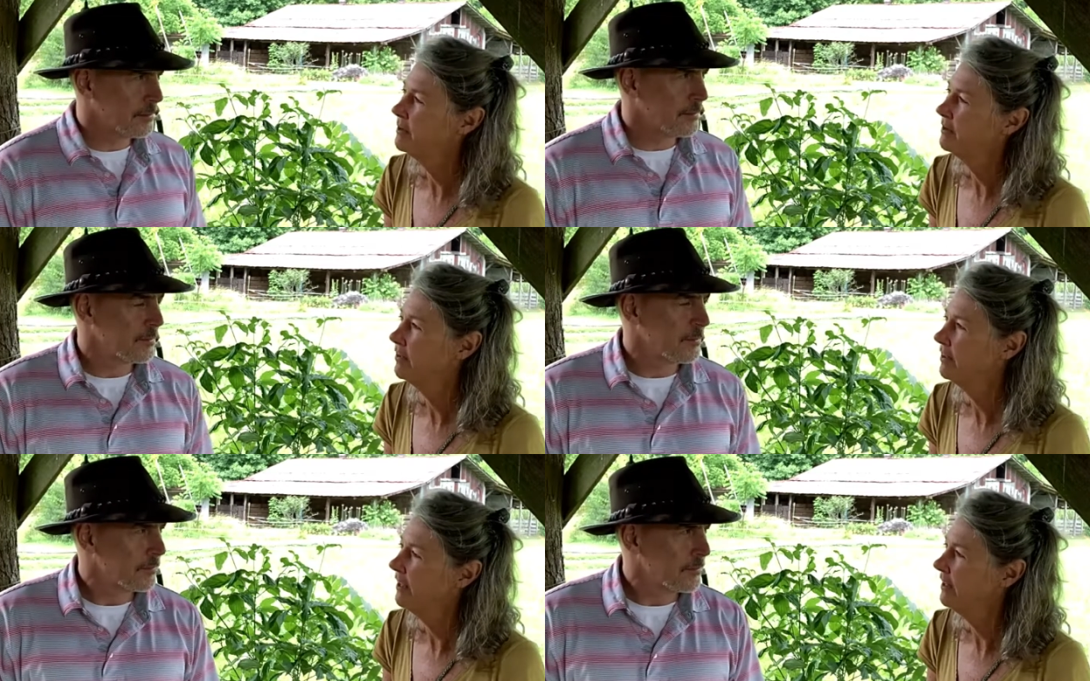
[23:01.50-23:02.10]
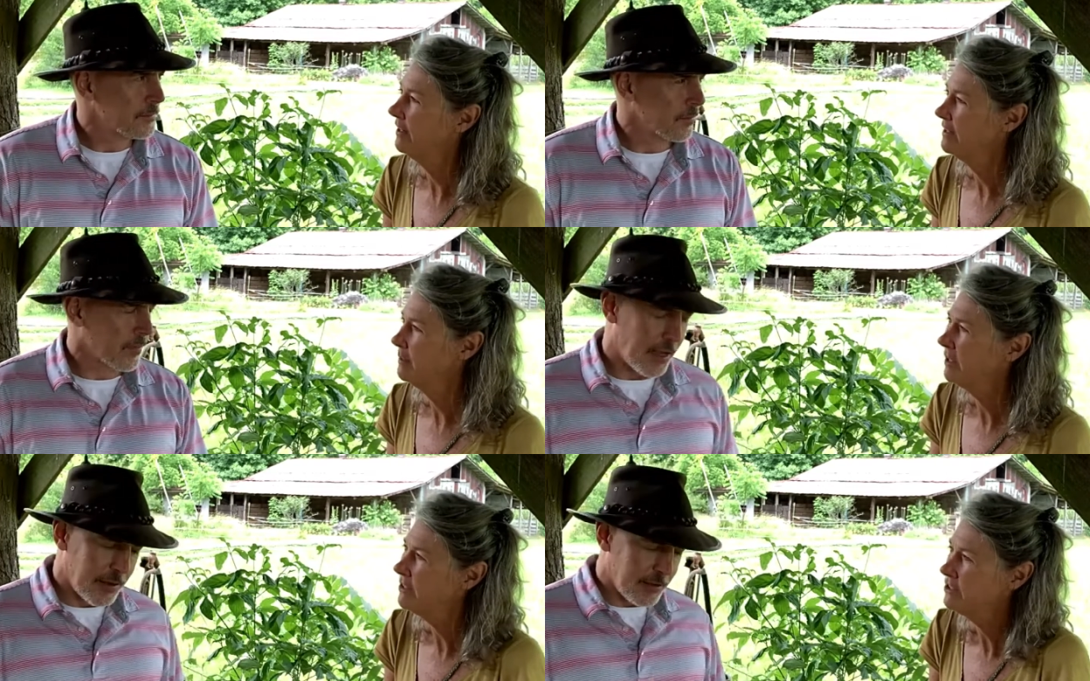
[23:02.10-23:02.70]
Speaker 1: of, of, different things.
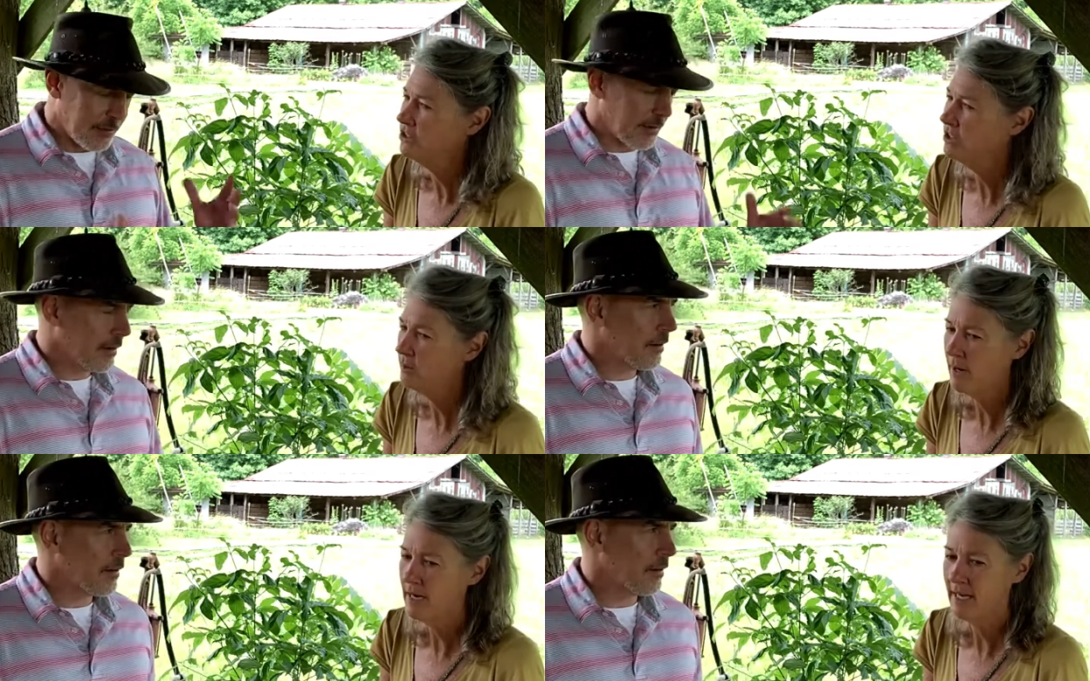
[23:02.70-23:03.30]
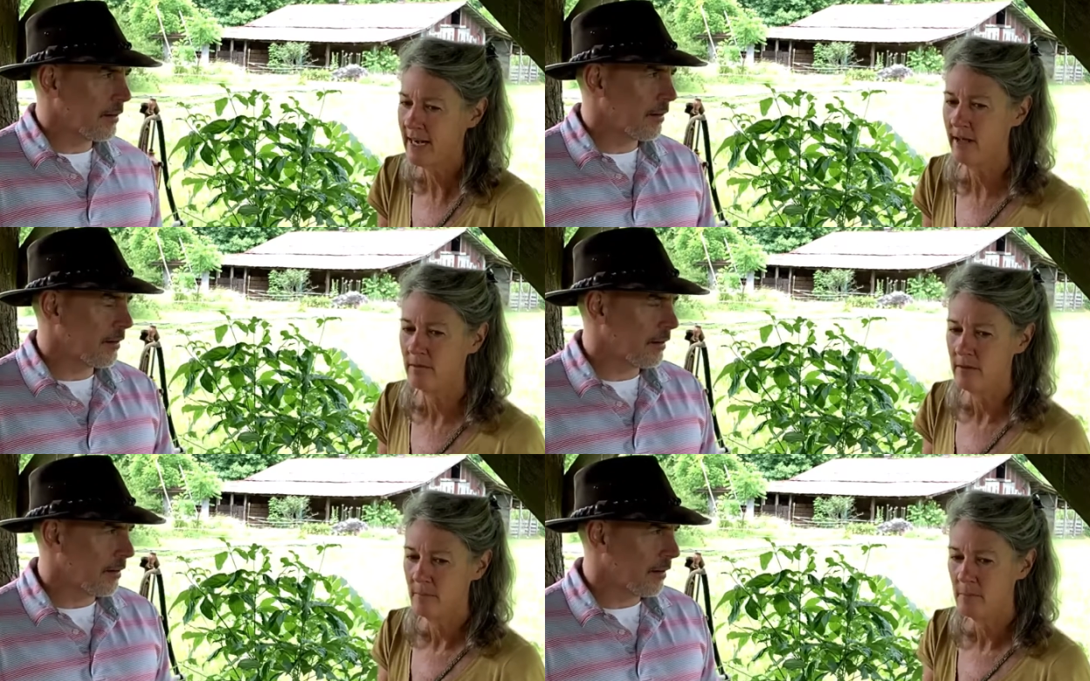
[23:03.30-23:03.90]
And plus, it's just a way to get
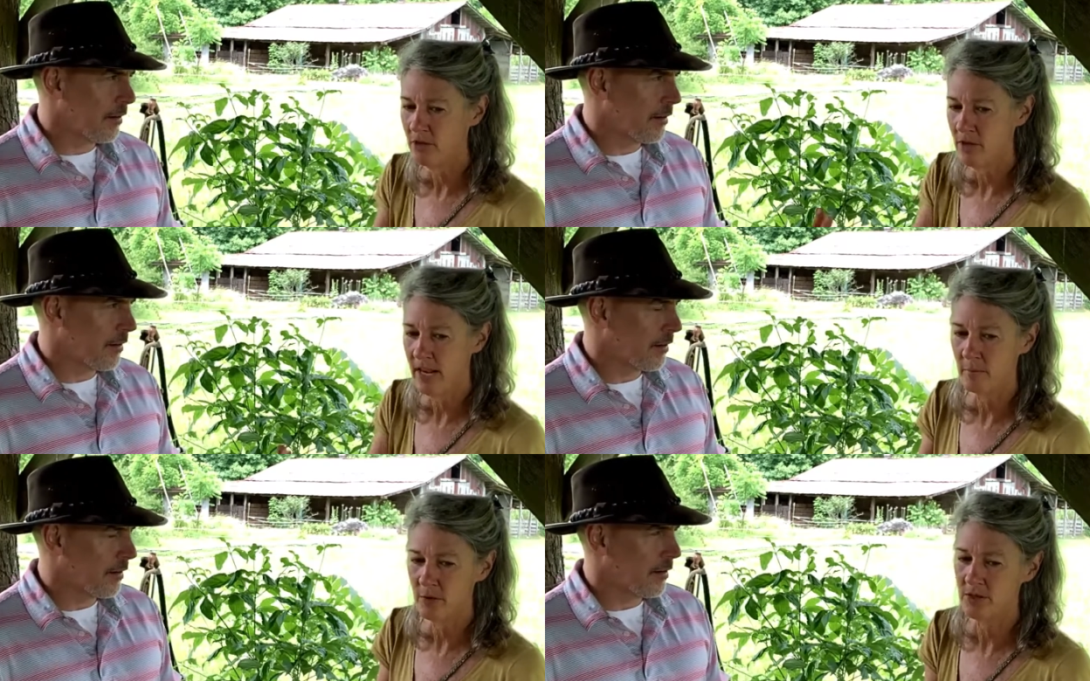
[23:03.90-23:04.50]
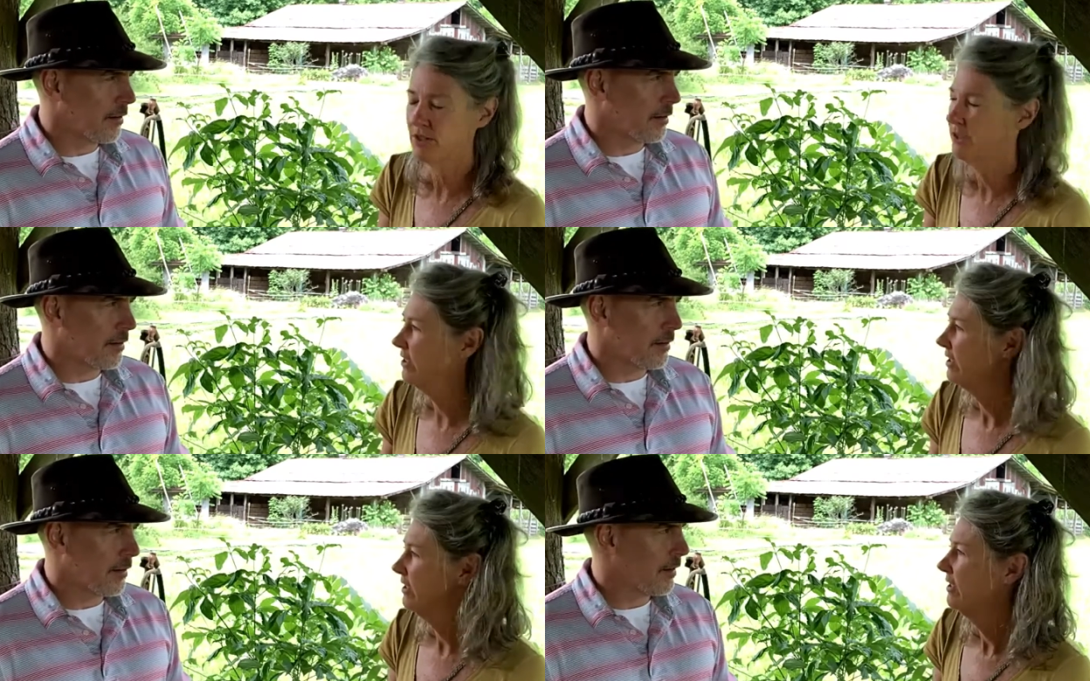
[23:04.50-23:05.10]
out, meet your
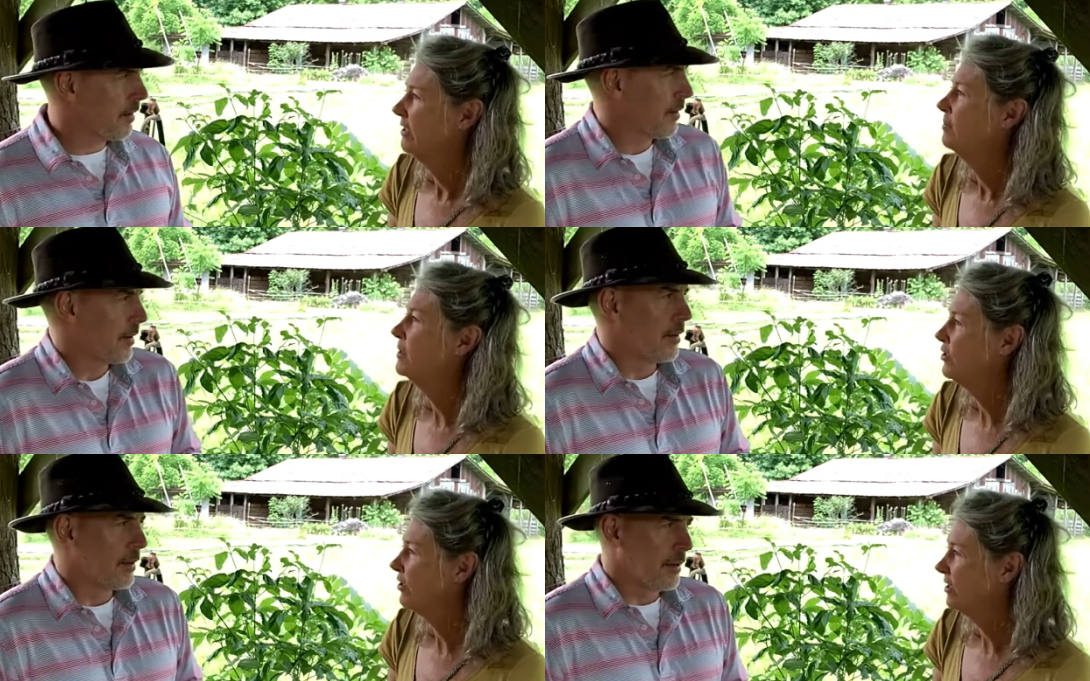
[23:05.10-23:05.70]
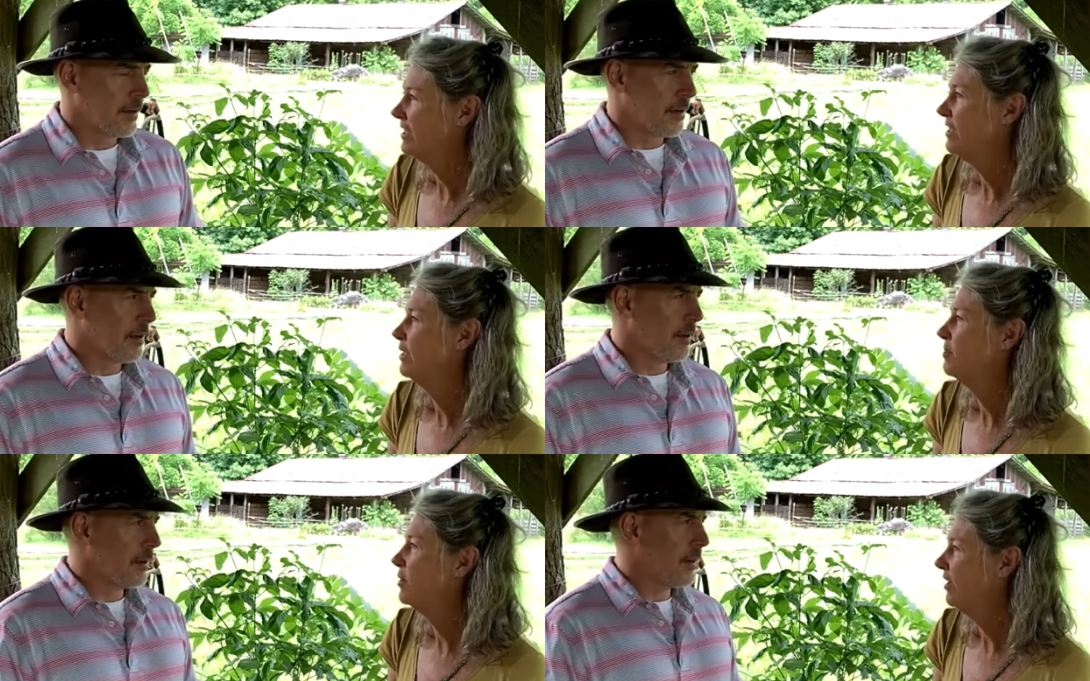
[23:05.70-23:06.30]
neighbors, meet your
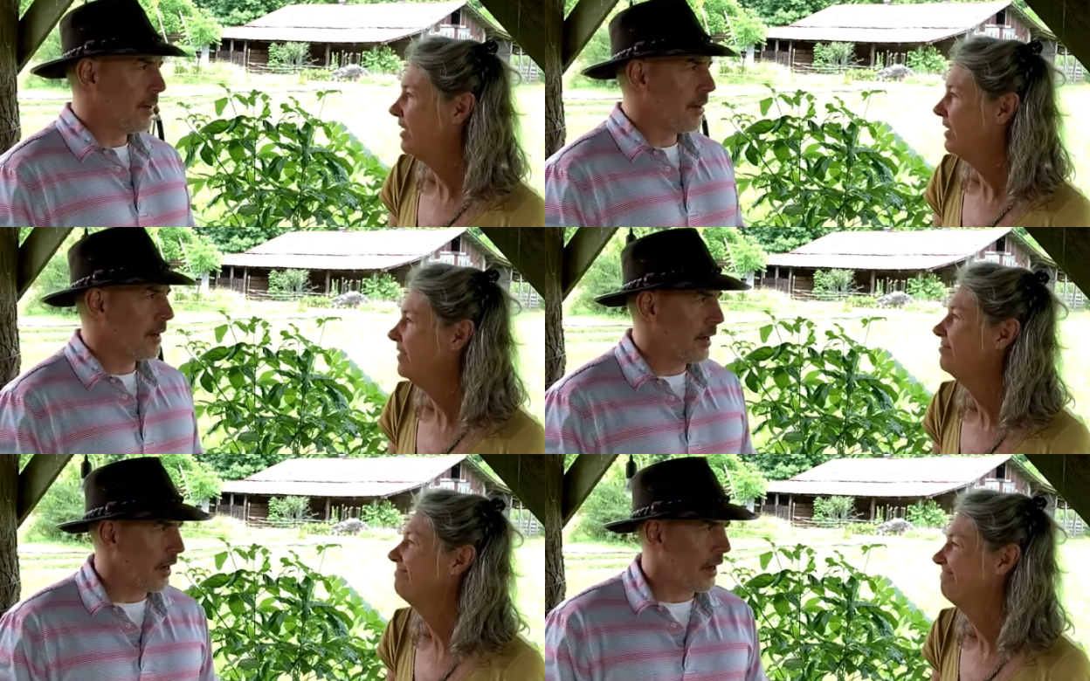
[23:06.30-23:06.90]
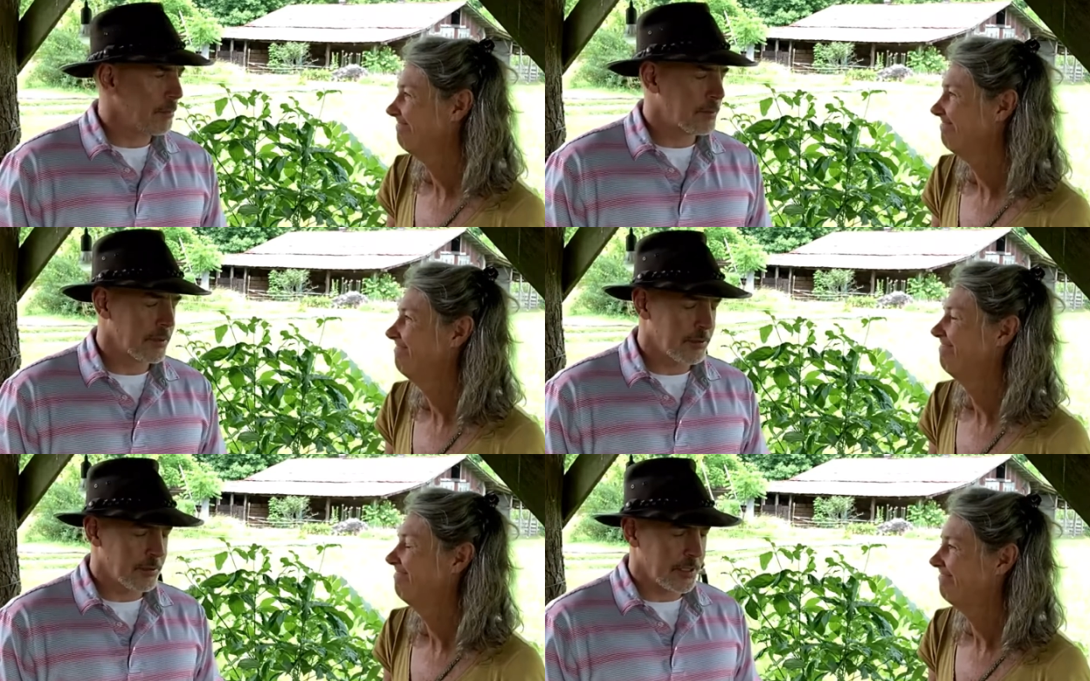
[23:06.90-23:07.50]
community.
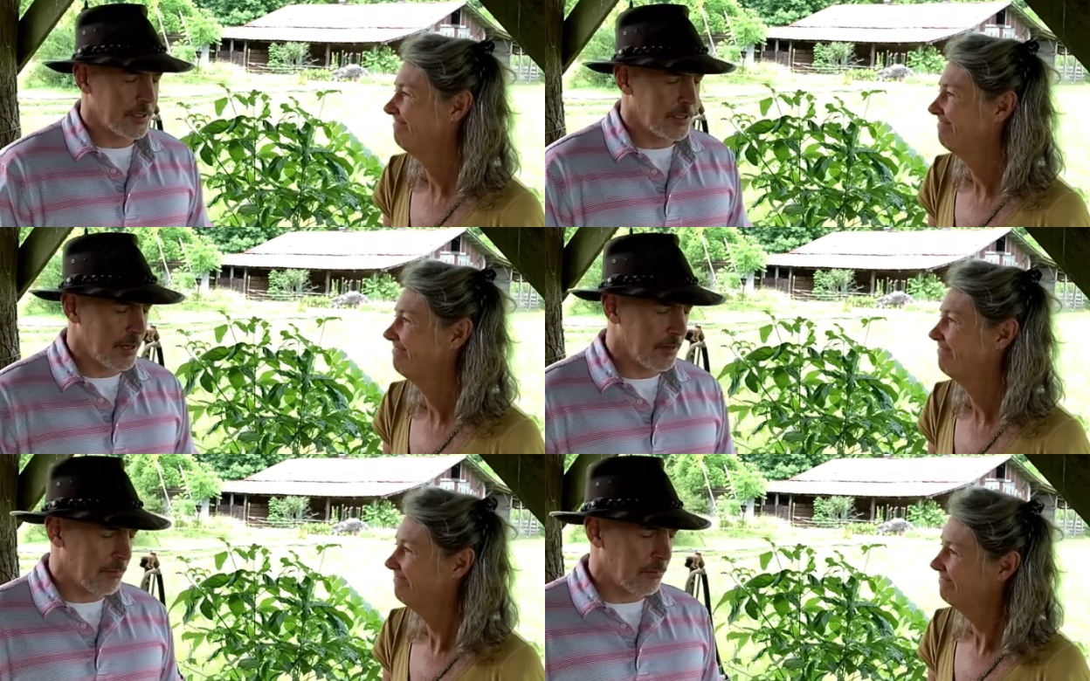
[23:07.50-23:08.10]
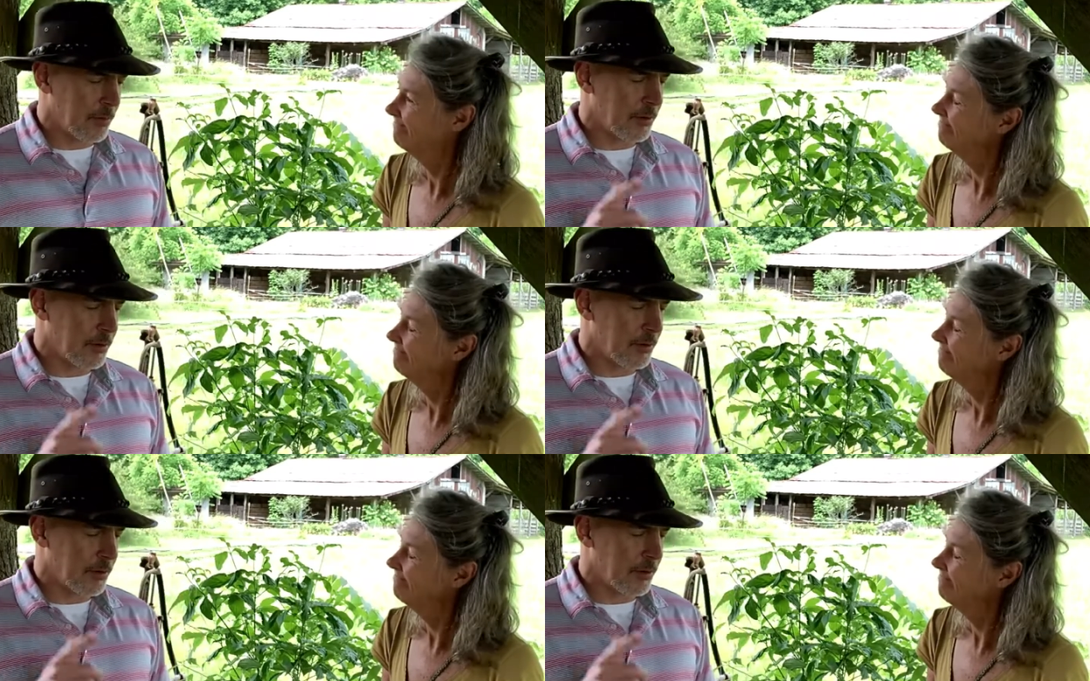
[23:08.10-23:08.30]
Speaker 2: Absolutely. Yeah. And